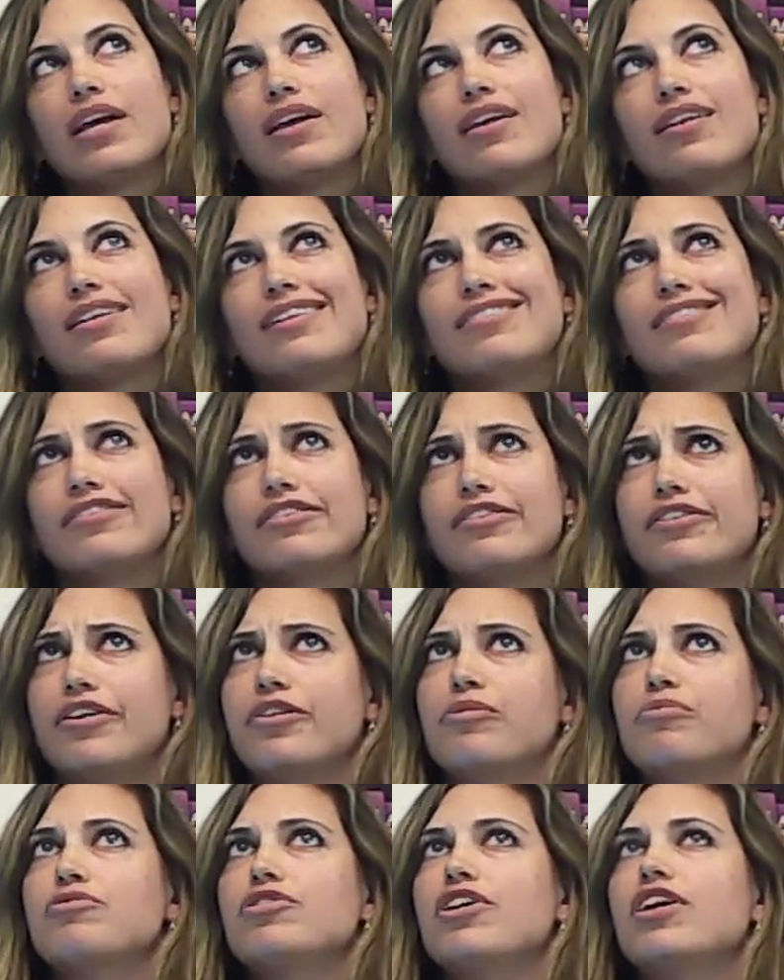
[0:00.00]
I don't know.
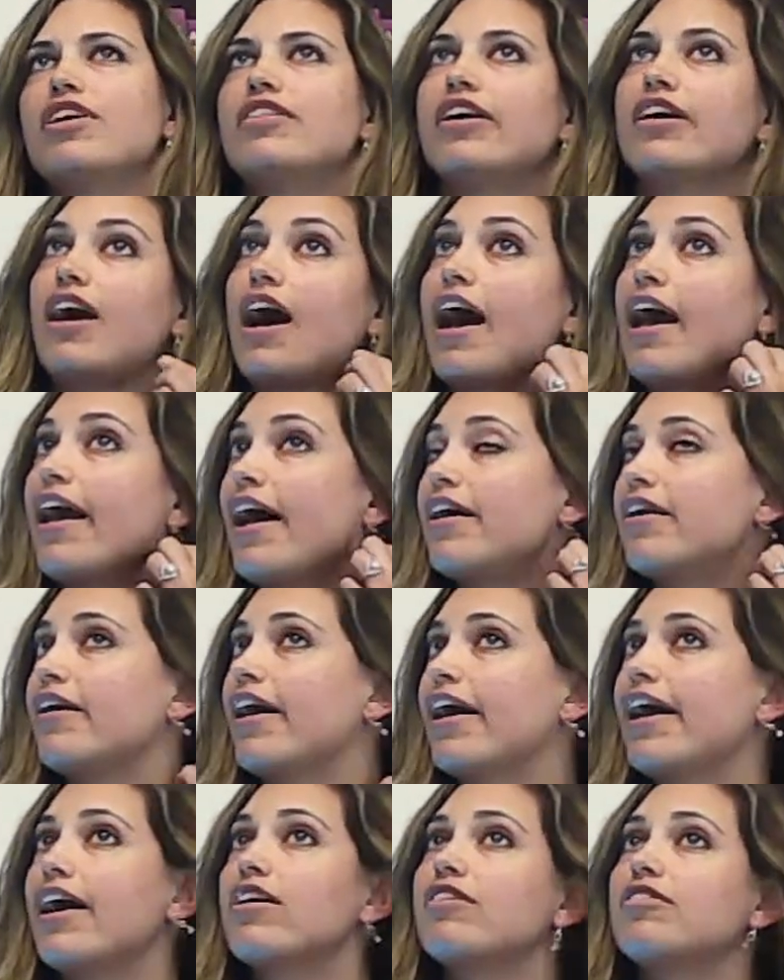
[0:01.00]
I'm trying to think. I had I
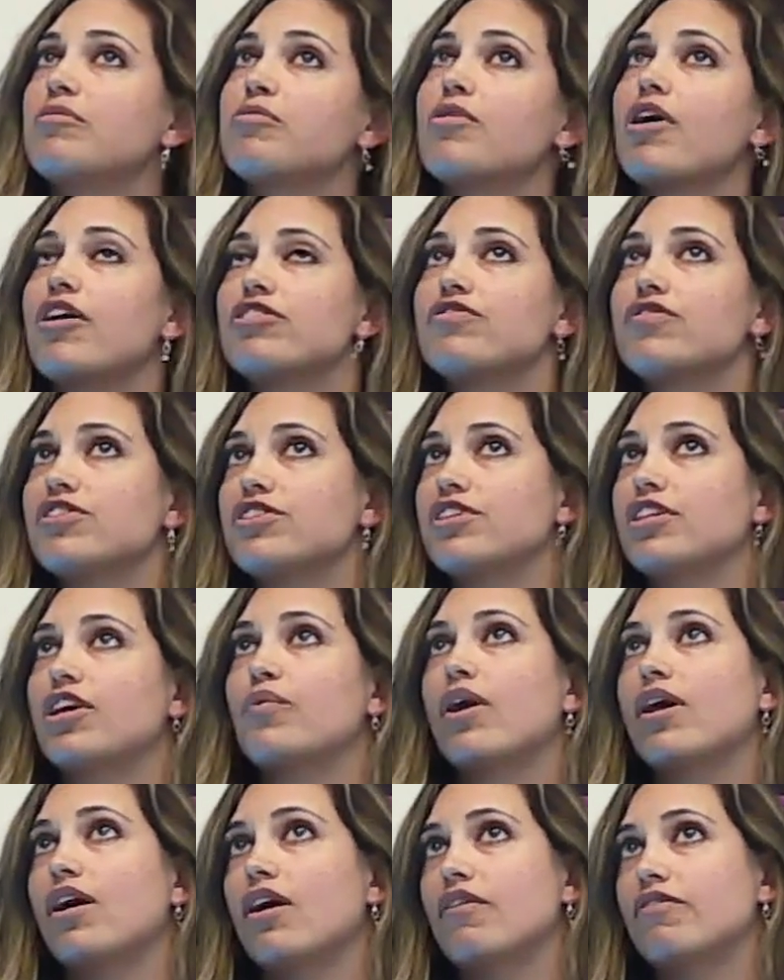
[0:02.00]
had some controversy like
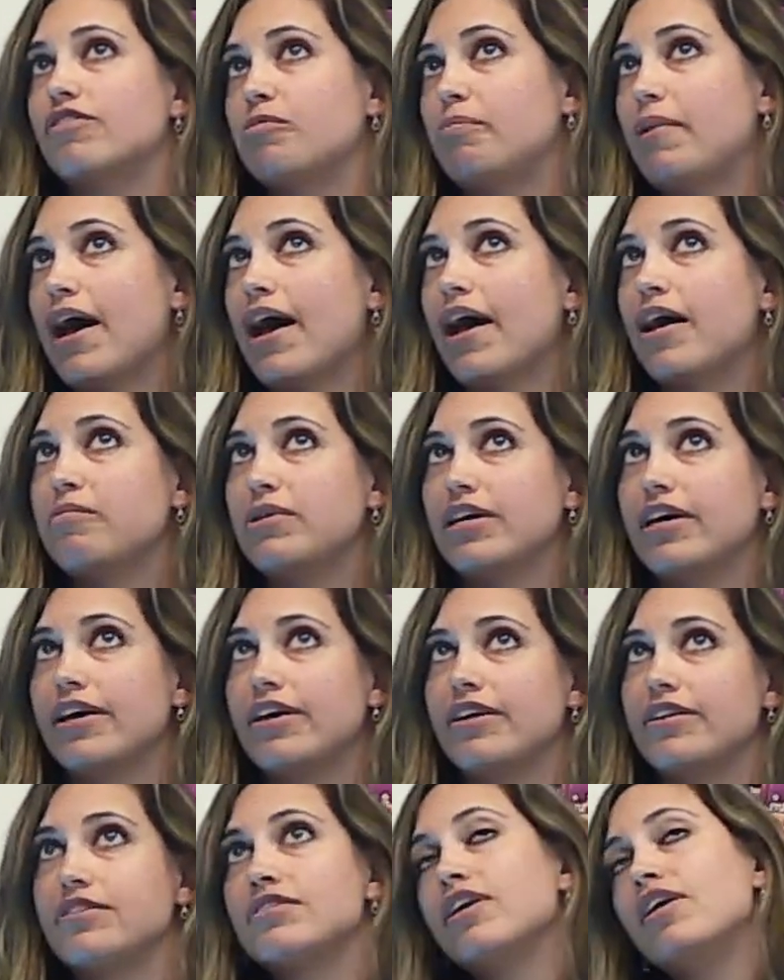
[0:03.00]
right off the bat
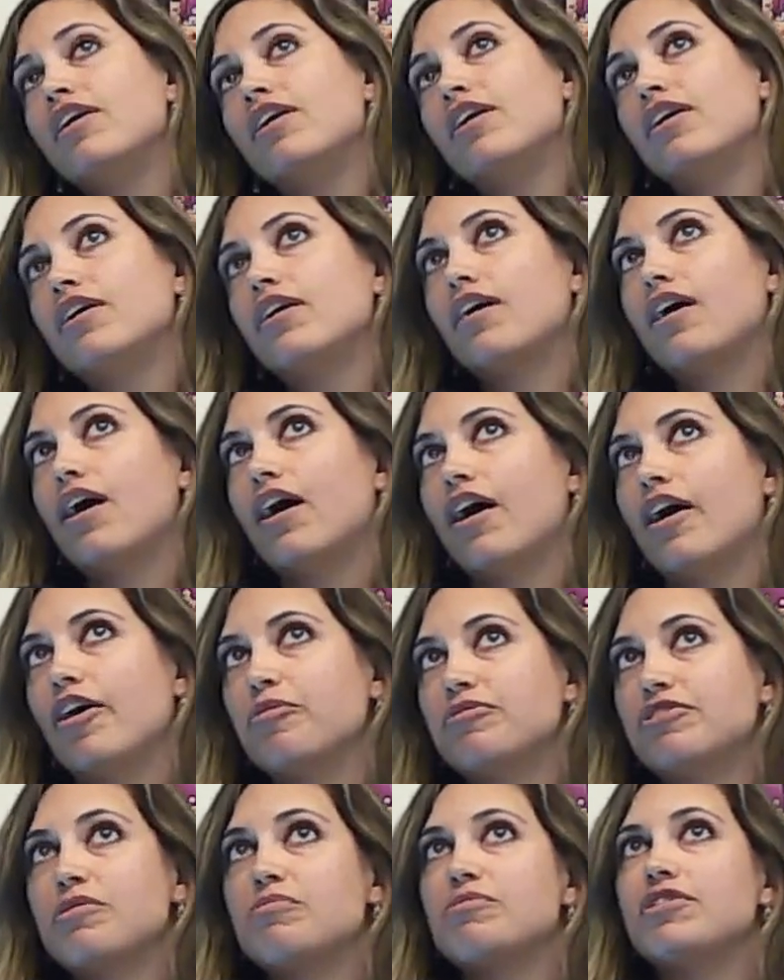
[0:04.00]
because um,
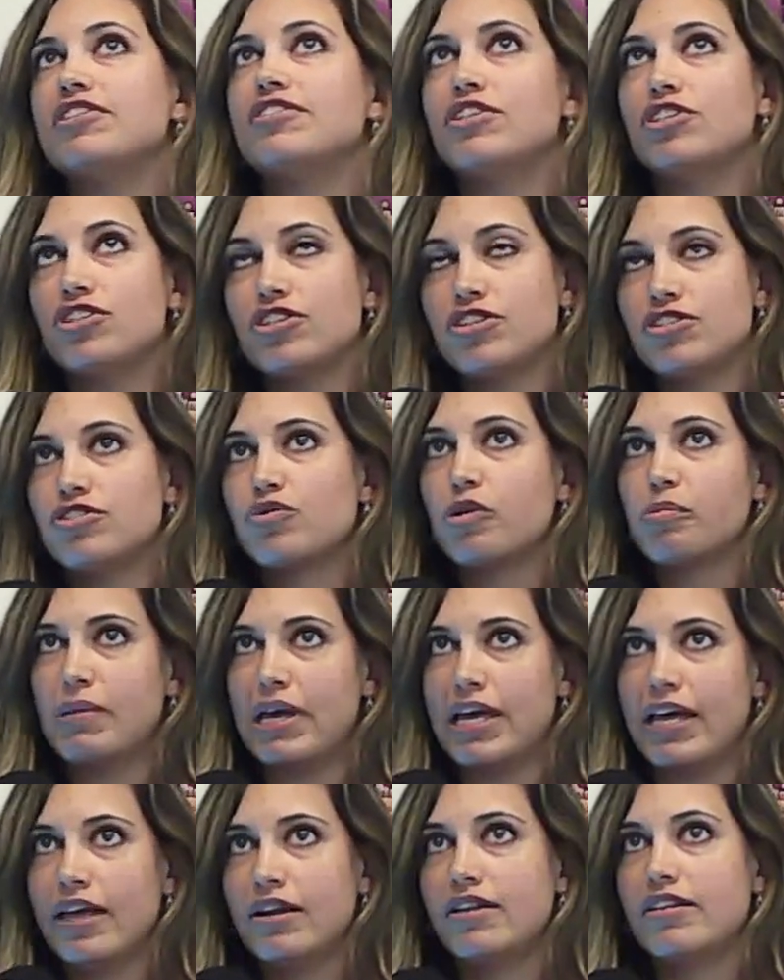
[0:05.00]
some decisions were
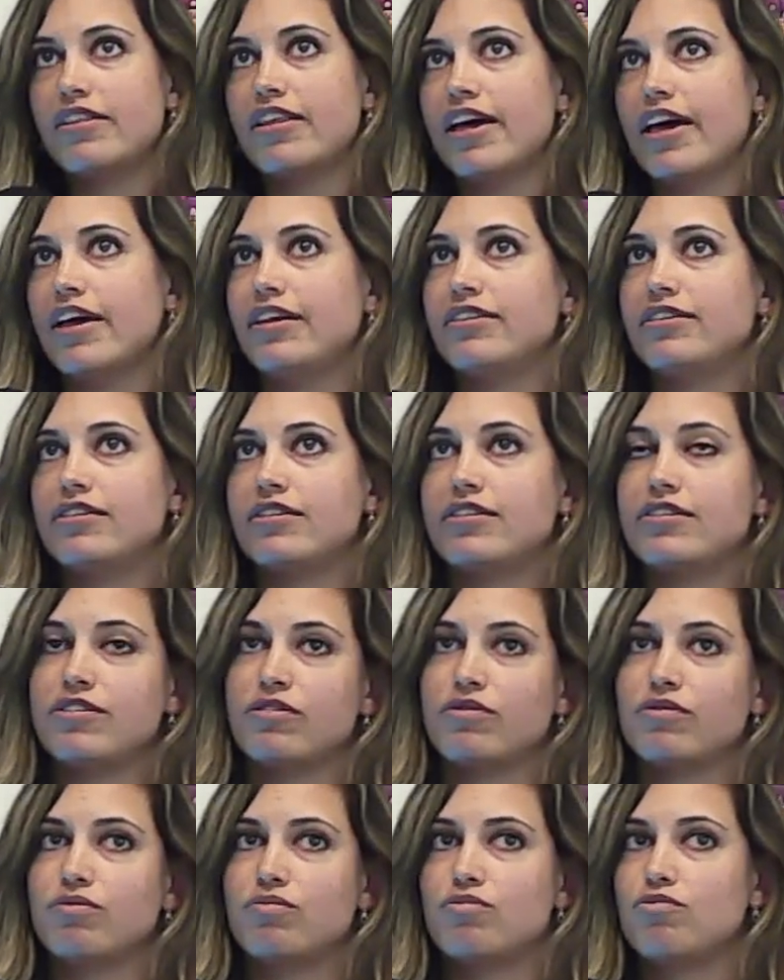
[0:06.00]
made that
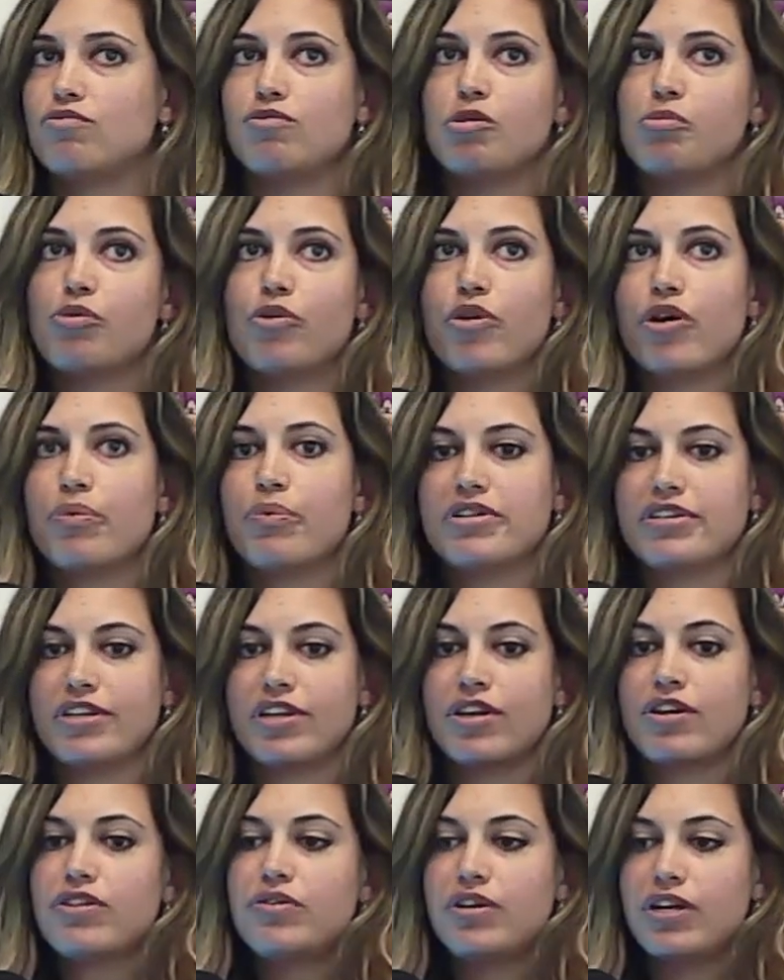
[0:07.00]
the board wasn't
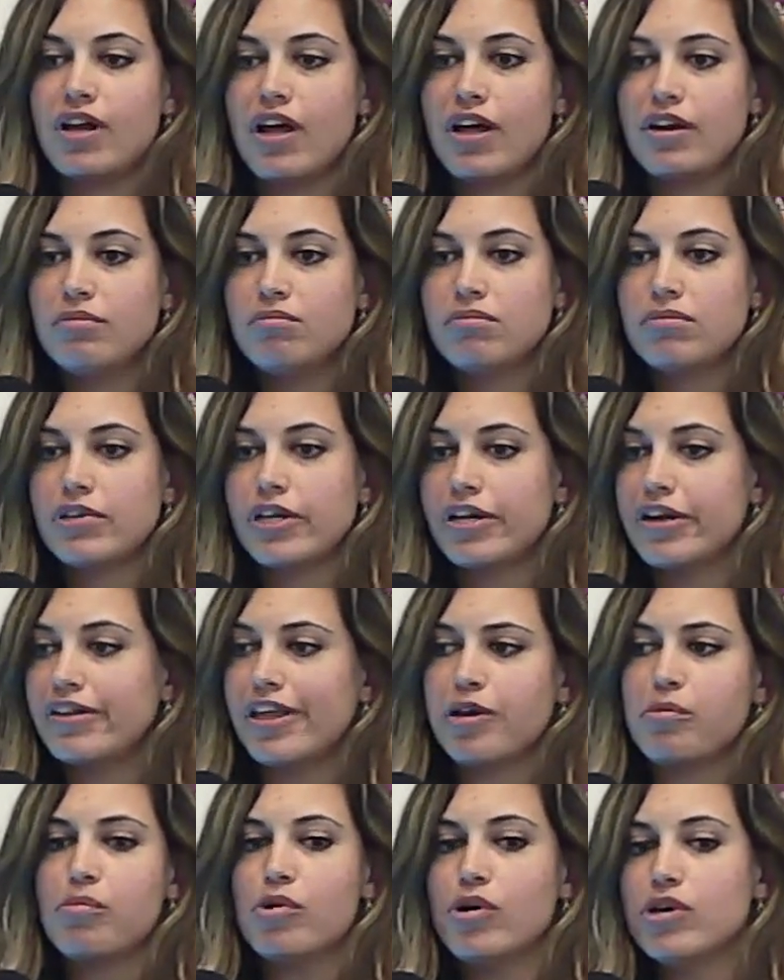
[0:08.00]
included on that are
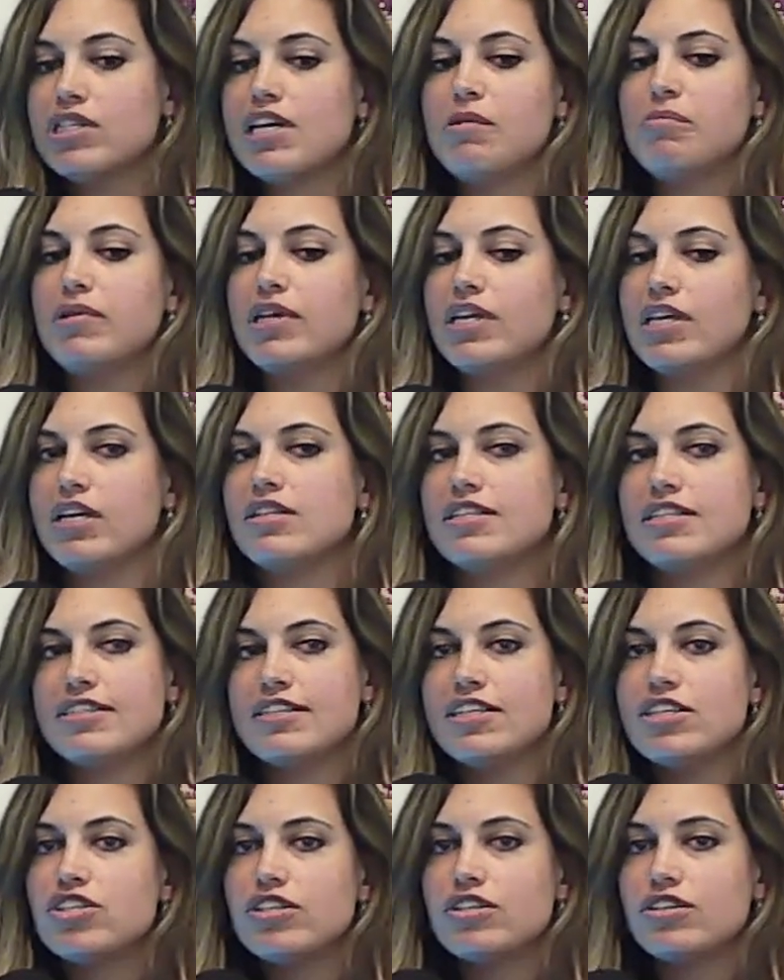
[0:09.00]
like multi-million
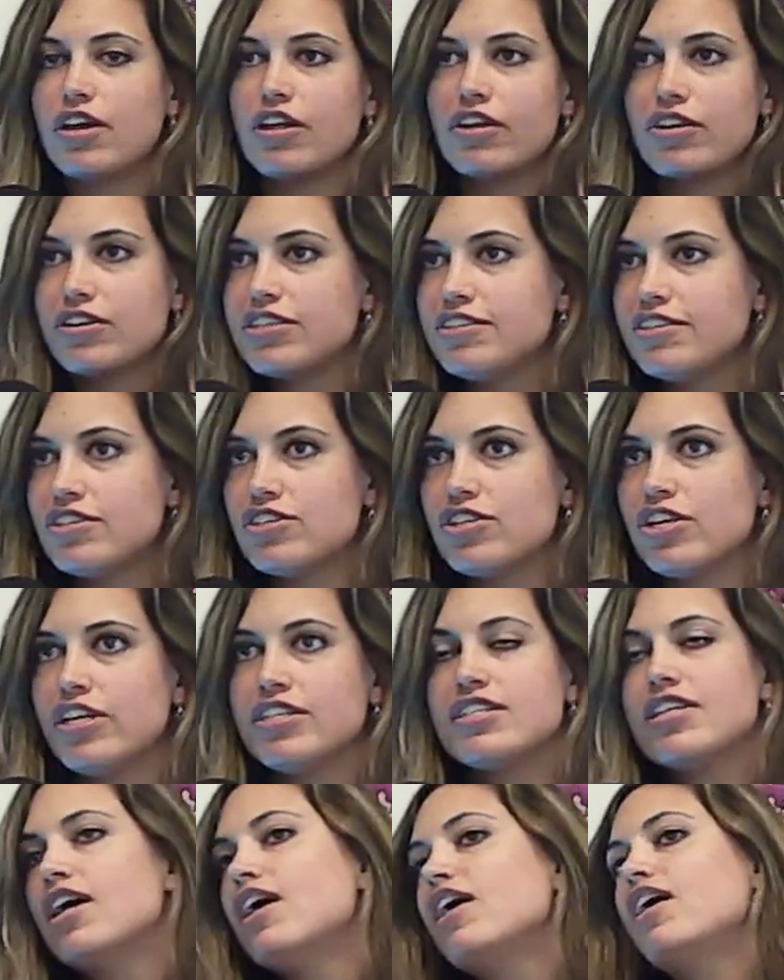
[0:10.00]
decision, dollar
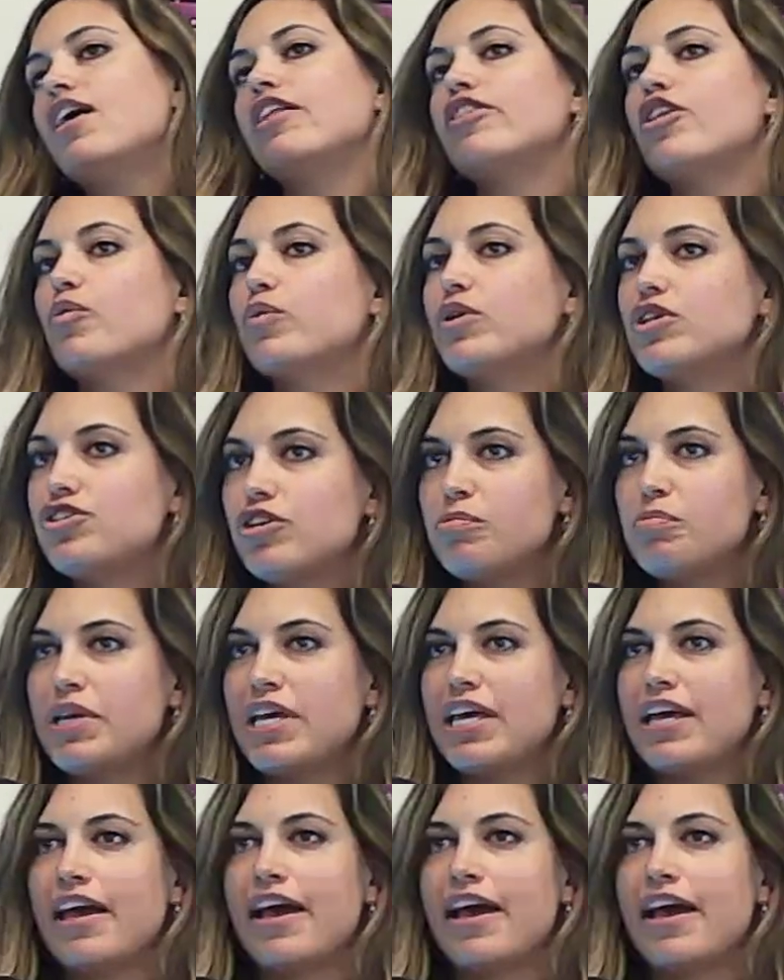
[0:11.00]
decisions that we should be.